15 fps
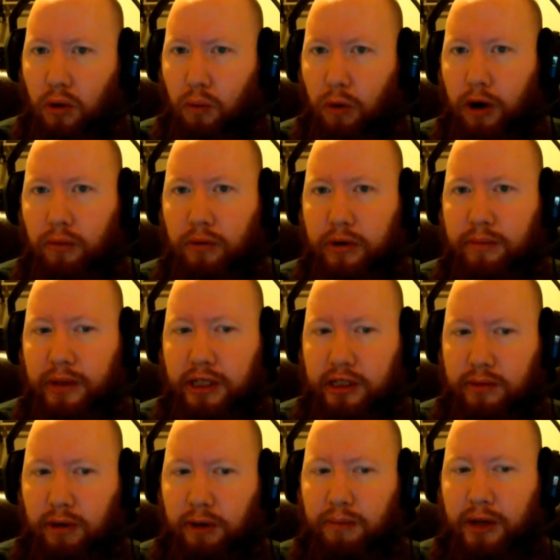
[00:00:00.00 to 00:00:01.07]
What would be the
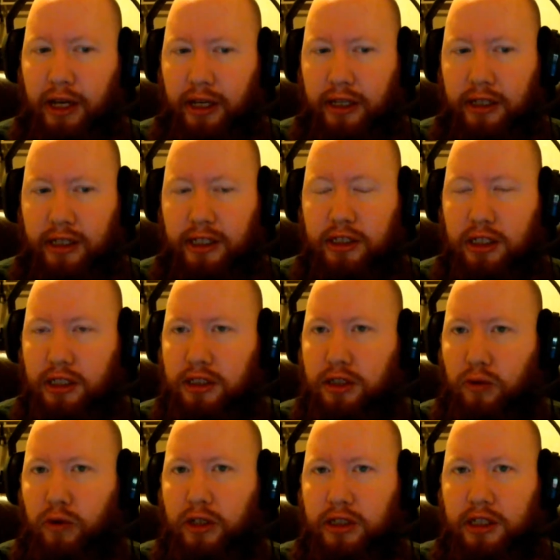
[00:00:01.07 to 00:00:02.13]
smart play here? That is
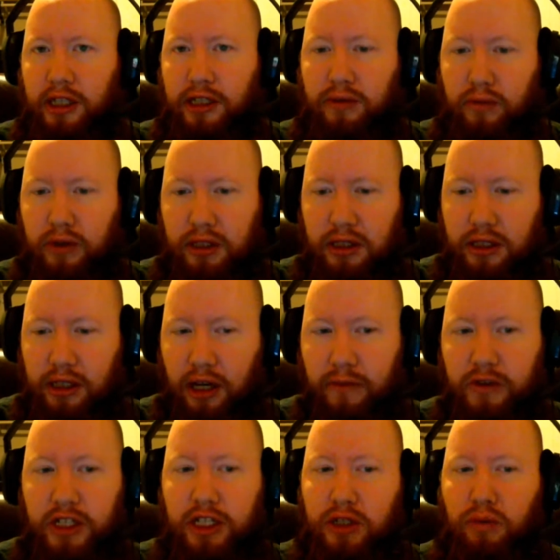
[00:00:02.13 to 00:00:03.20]
the question. That's what the
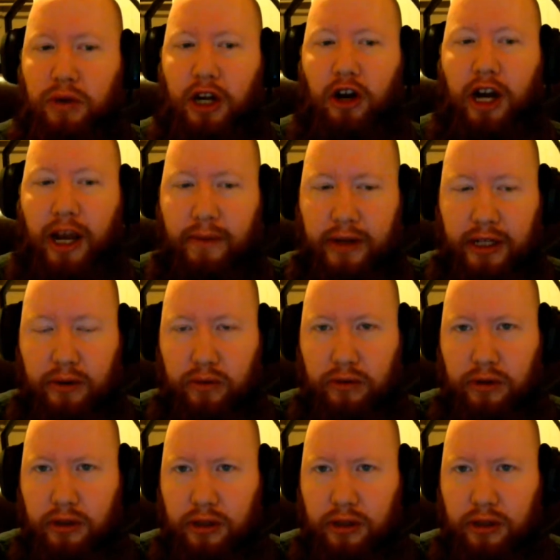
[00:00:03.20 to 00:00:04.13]
conversation we are having here.